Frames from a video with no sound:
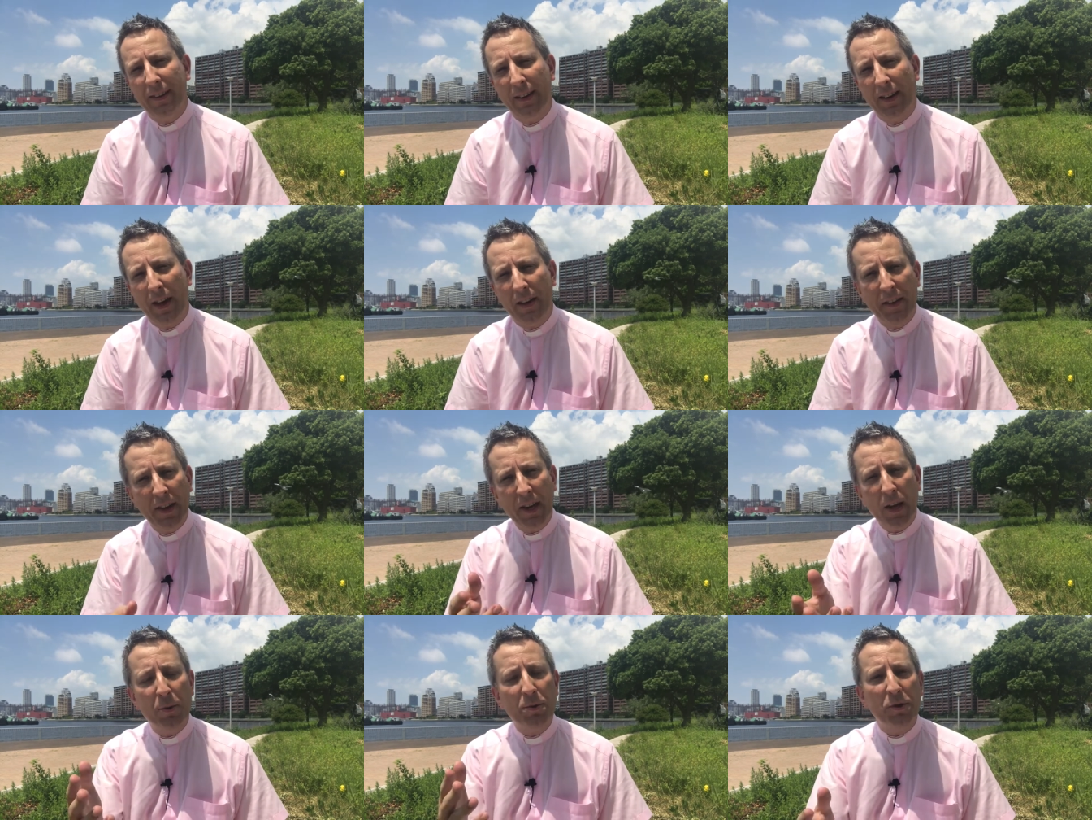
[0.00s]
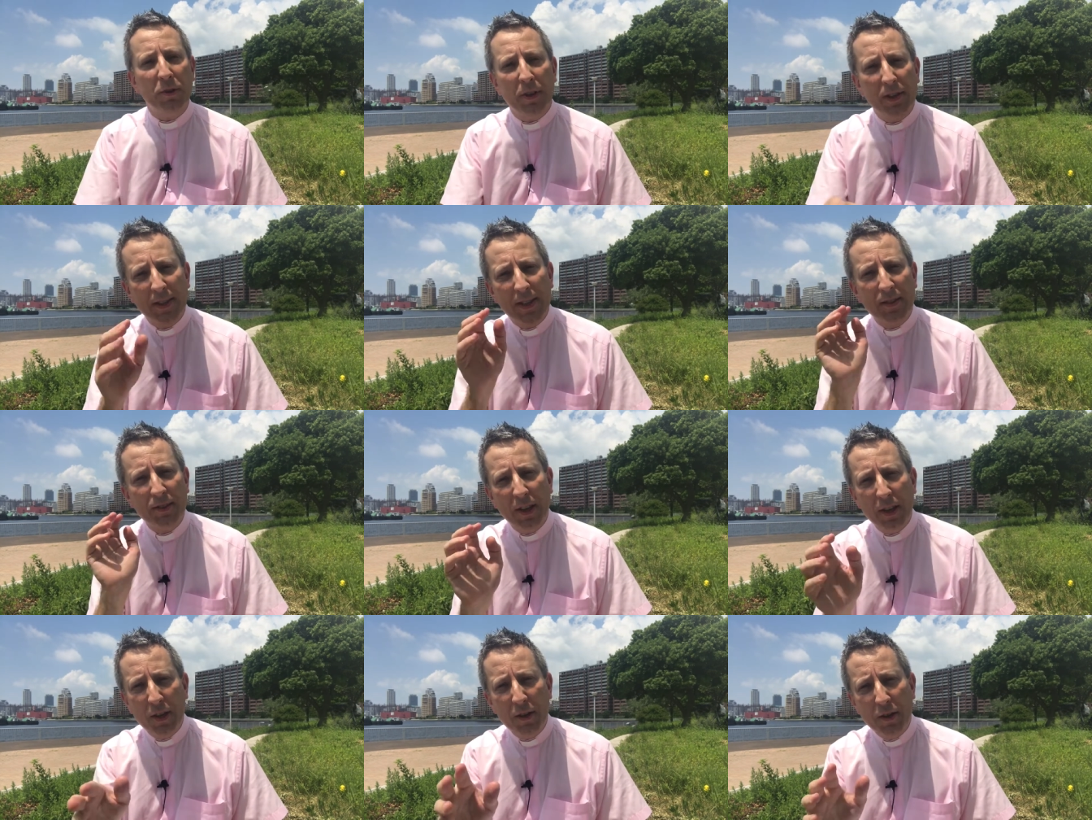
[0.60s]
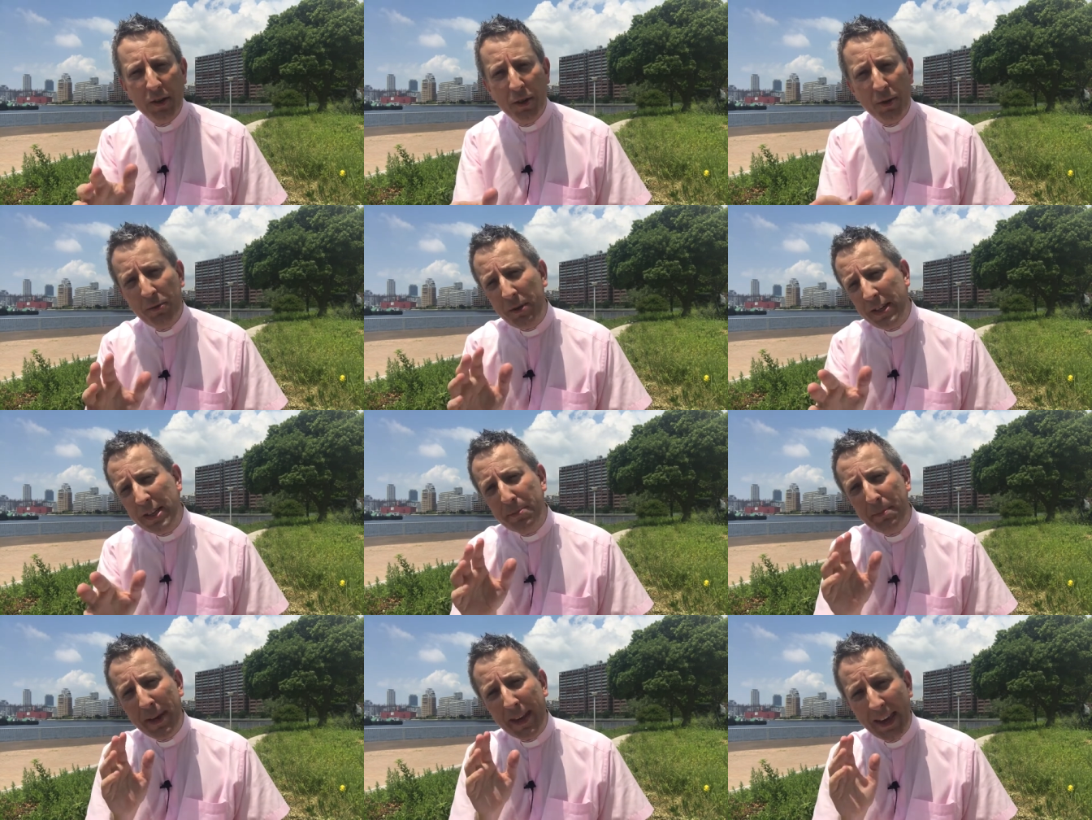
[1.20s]
And then he goes on and says, You need
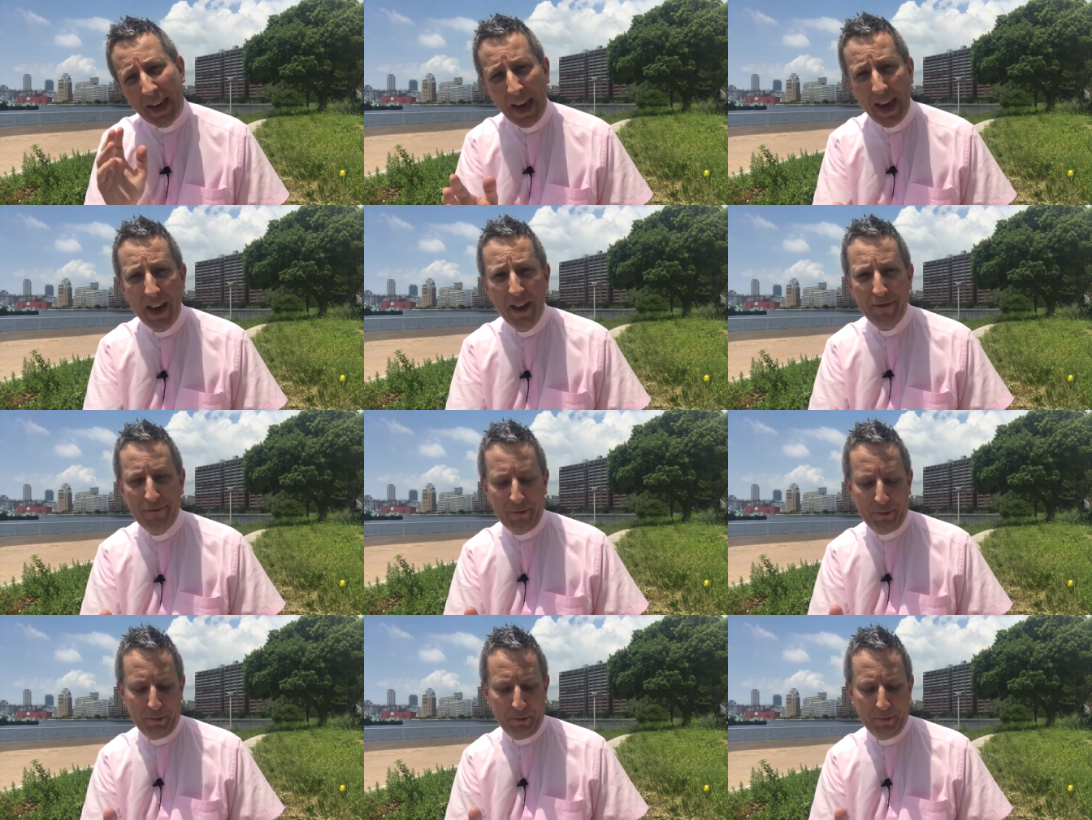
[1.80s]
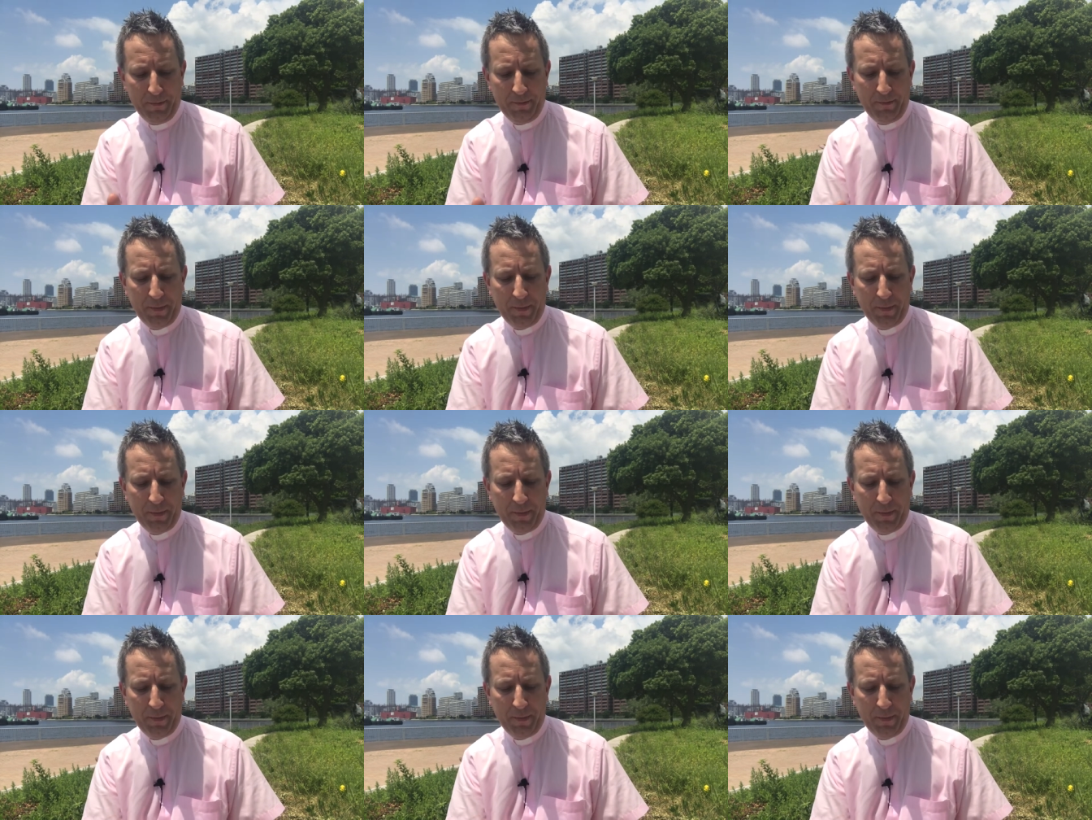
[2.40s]
to be careful